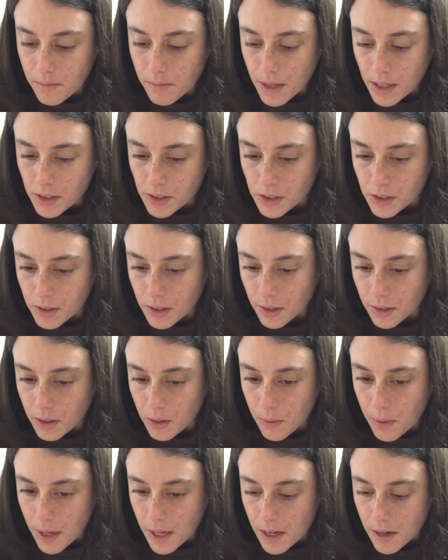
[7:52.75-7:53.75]
make sure that the
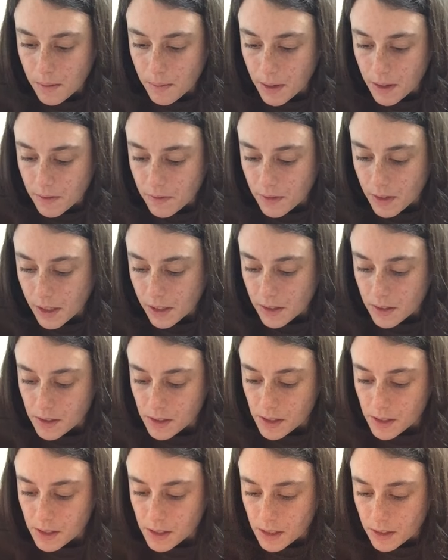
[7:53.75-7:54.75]
weight on my
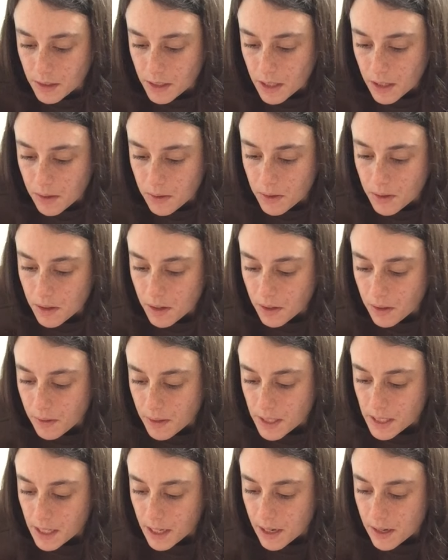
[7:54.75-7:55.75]
fingers is still equal all the
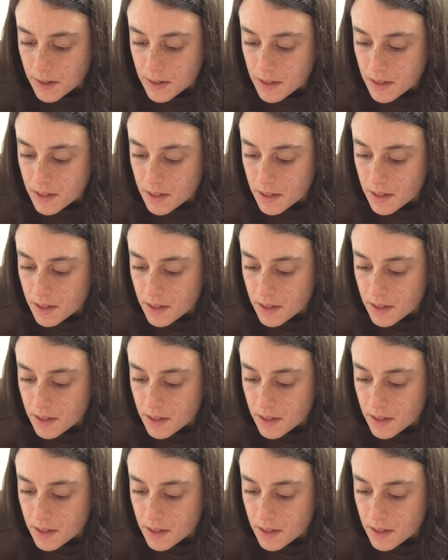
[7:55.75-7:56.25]
way down